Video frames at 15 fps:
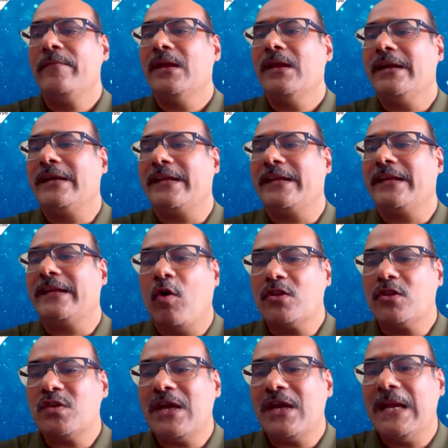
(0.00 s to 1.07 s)
It can also
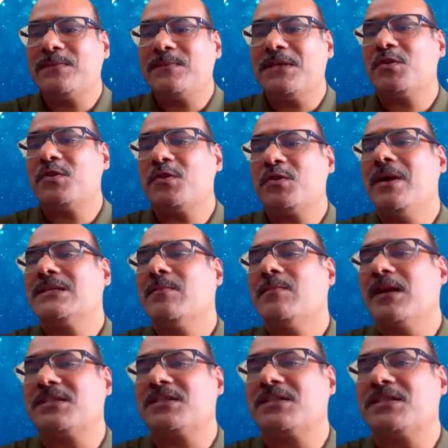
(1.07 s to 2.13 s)
help us to build some
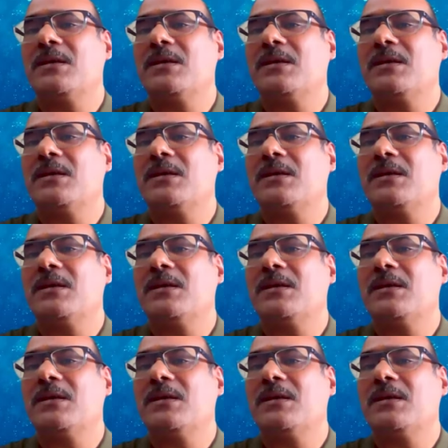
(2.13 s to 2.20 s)
custom